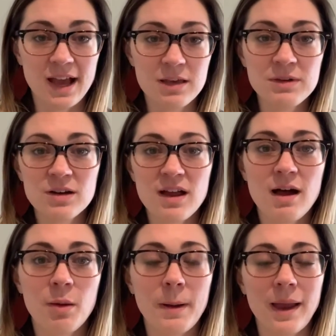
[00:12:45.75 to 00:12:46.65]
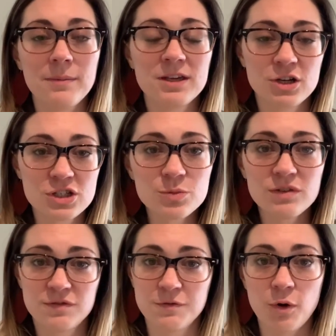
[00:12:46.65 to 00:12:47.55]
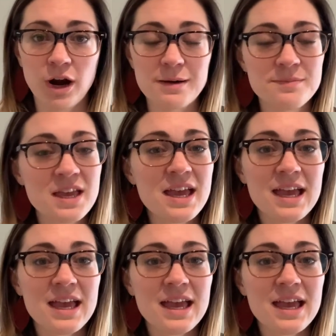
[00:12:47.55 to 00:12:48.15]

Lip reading: I am here to help. I am here to inform,